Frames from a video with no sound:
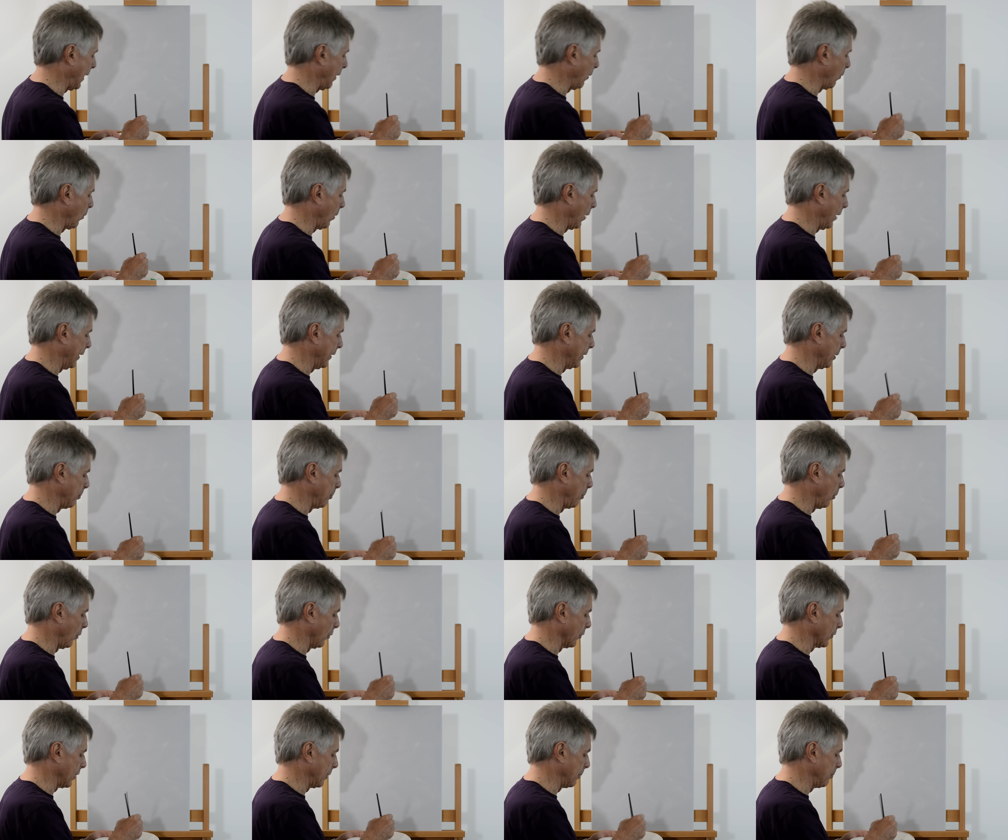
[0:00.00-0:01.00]
outline the
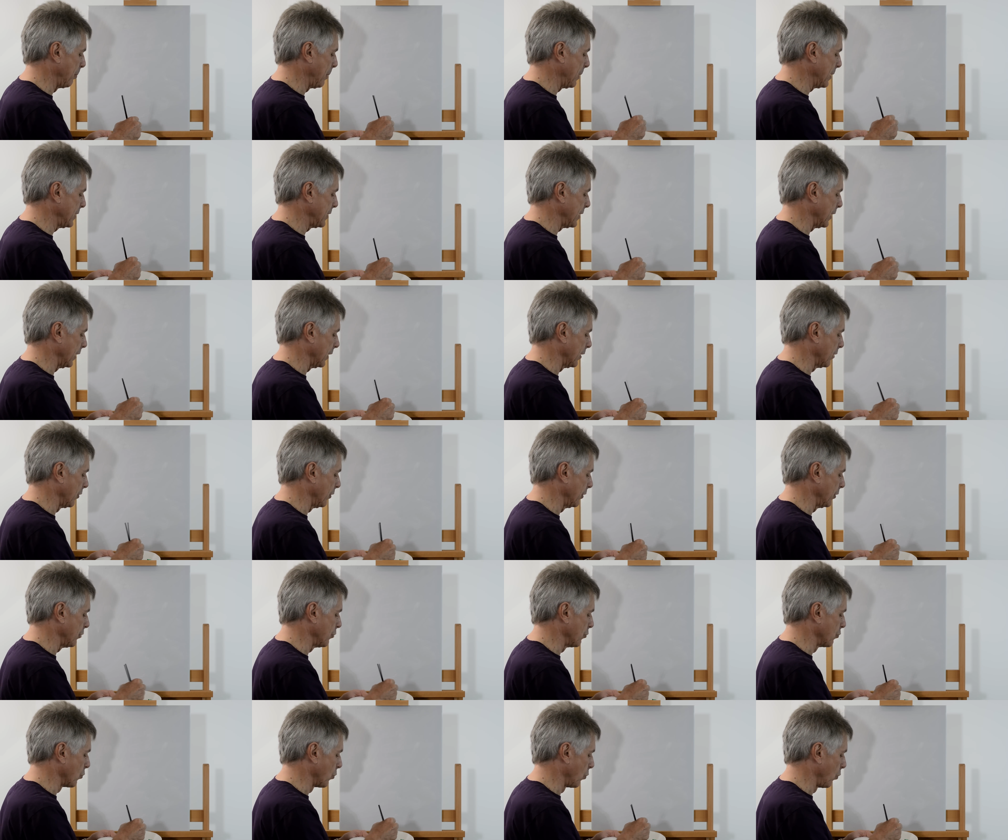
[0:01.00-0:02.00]
pot. I'm basically going
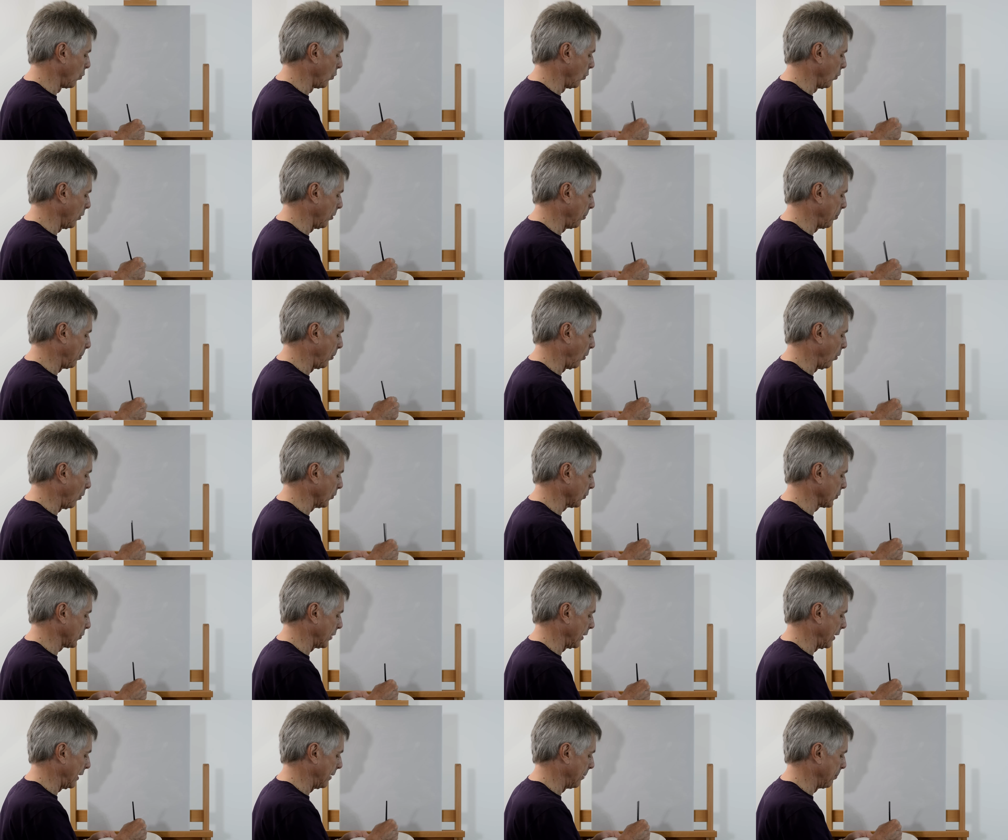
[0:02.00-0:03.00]
to draw the pot
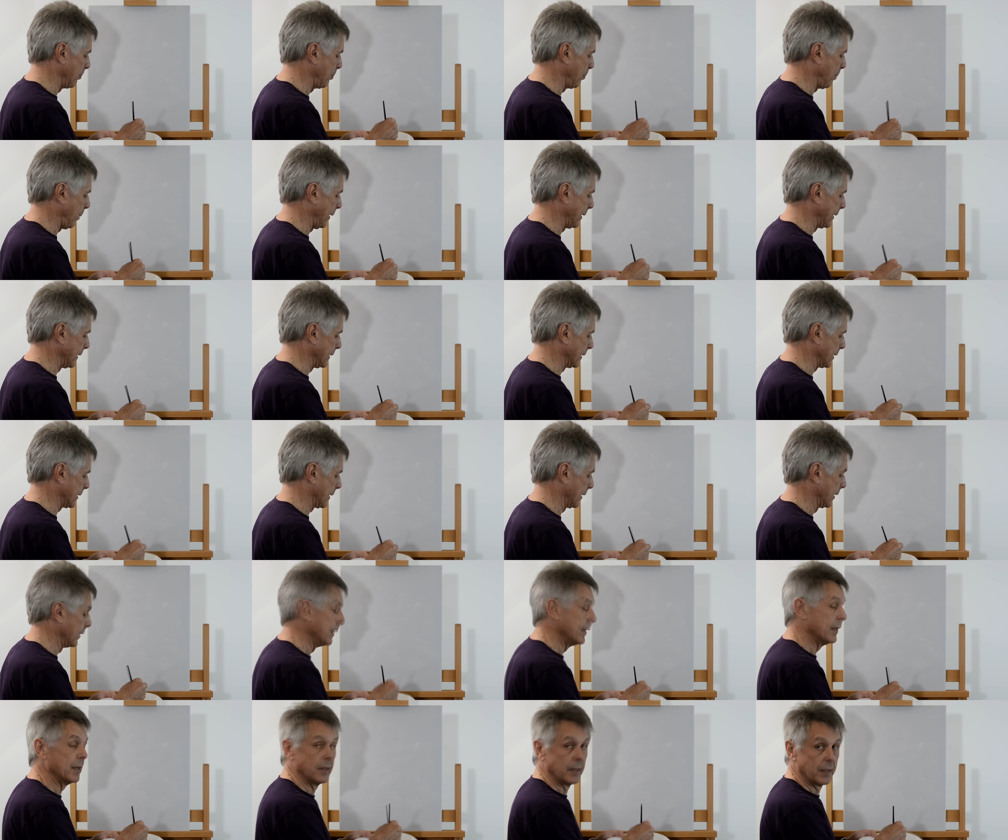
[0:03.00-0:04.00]
in paint.
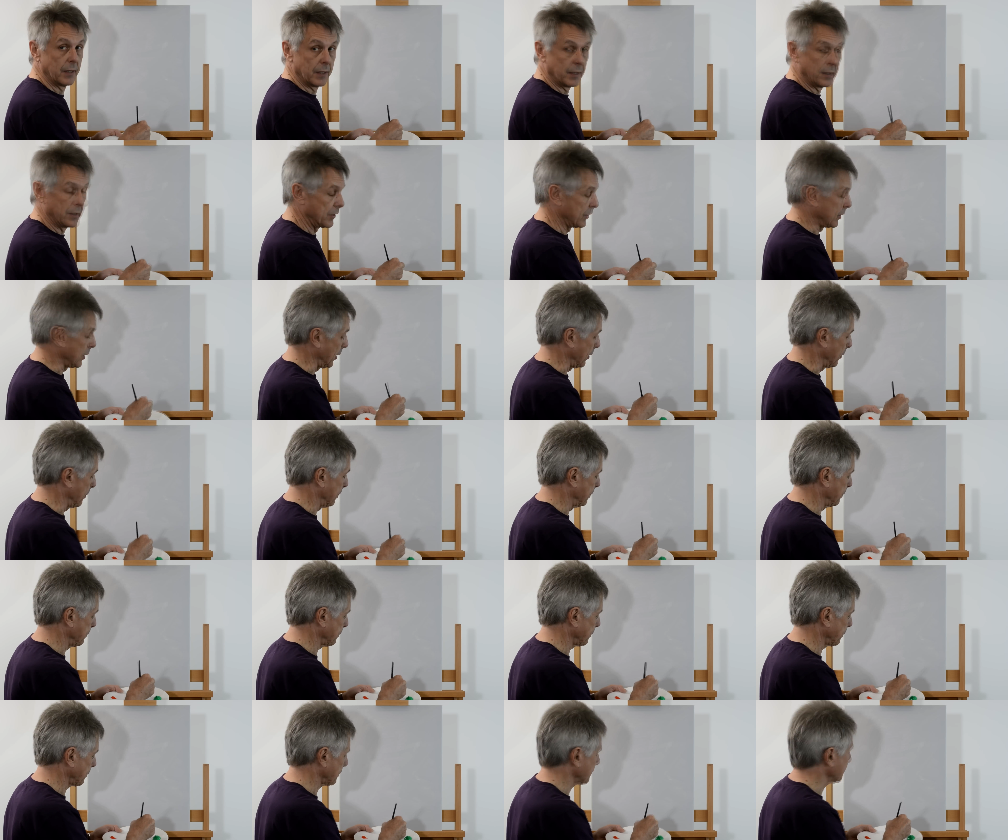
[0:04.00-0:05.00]
So,
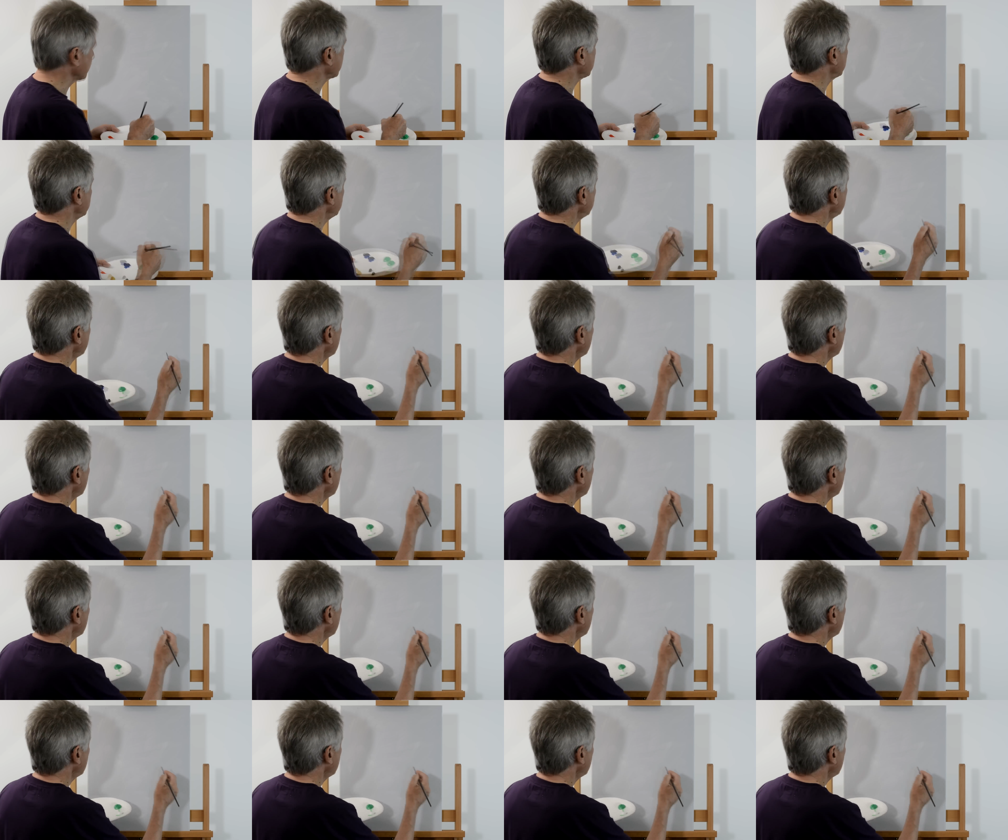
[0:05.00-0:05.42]
I'm